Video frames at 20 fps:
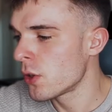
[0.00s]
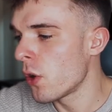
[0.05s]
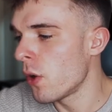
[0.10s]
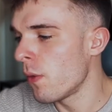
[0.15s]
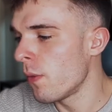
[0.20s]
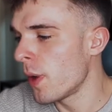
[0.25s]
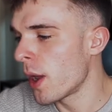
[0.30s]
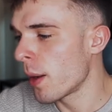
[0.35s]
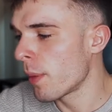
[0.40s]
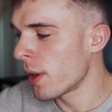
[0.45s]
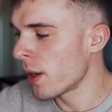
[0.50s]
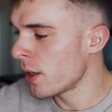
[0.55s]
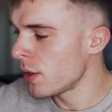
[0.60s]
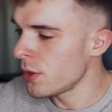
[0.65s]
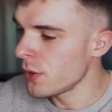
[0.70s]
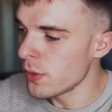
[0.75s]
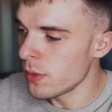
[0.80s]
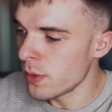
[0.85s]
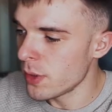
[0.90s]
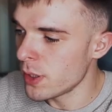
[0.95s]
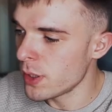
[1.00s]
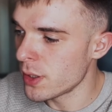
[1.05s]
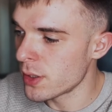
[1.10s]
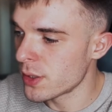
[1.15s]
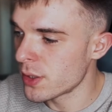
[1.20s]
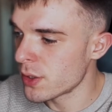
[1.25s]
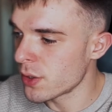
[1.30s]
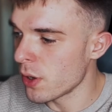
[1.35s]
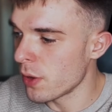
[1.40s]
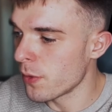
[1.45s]
So what I'm gonna do
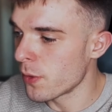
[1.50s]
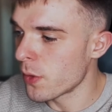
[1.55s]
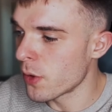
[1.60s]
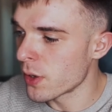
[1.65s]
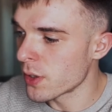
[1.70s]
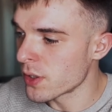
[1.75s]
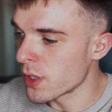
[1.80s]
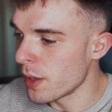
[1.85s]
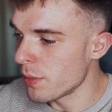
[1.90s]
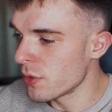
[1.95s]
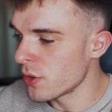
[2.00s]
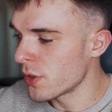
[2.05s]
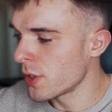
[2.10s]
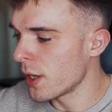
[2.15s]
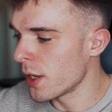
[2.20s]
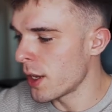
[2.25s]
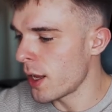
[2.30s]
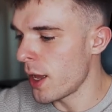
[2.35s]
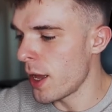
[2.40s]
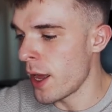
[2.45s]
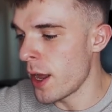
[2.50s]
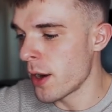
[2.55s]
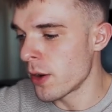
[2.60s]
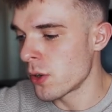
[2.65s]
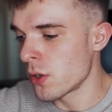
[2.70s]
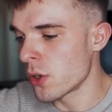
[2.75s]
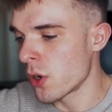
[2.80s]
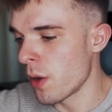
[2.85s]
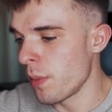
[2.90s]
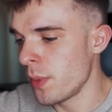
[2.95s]
is, of course, I'm just gonna
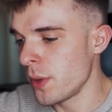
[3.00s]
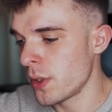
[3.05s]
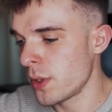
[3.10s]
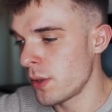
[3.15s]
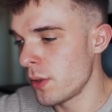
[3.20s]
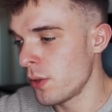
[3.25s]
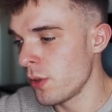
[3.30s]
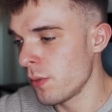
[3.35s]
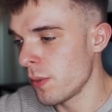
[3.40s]
airdrop it to